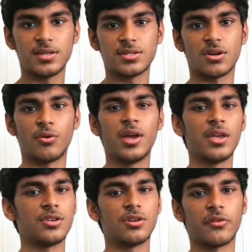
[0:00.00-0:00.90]
So,
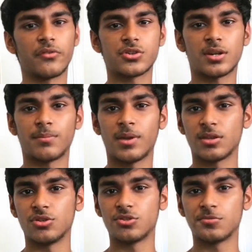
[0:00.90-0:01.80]
you know, if you're trying to make a
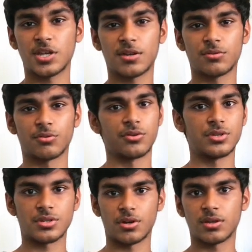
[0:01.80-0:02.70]
YouTube channel, or you're
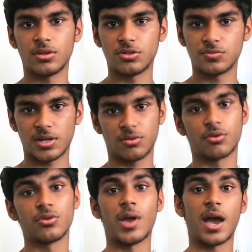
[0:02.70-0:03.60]
starting a YouTube channel, or
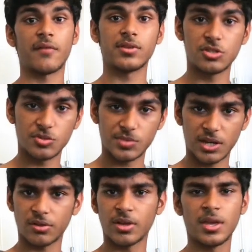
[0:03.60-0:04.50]
you have a YouTube
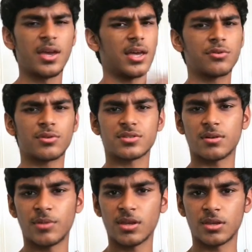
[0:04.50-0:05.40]
channel, and you want to start
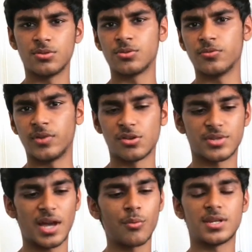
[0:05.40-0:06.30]
making YouTube videos,
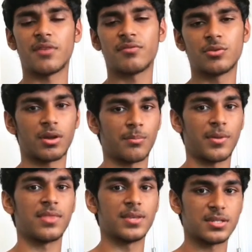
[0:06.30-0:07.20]
I would definitely
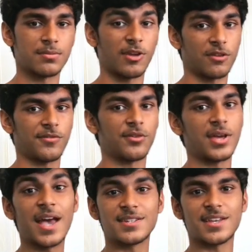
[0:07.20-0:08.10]
recommend this microphone
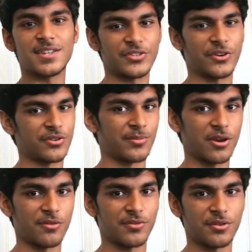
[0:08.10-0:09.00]
as a starter microphone.